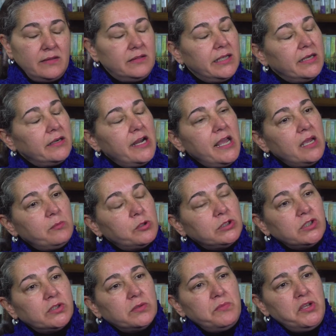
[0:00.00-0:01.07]
they're
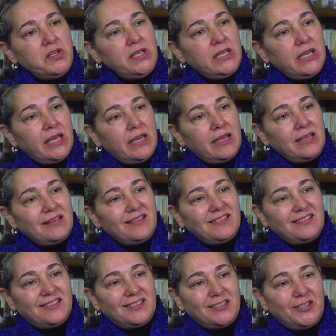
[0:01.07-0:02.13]
able to communicate
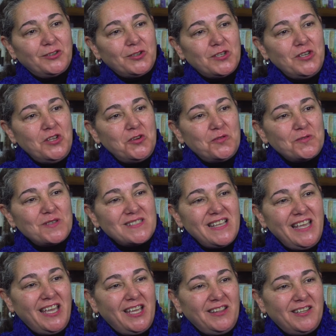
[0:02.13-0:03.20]
the good news
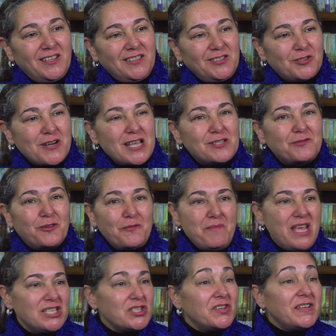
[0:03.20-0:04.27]
and the
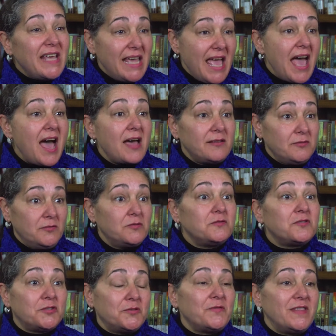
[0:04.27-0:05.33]
transformation they had
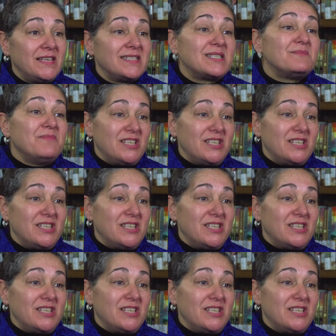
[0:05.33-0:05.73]
through these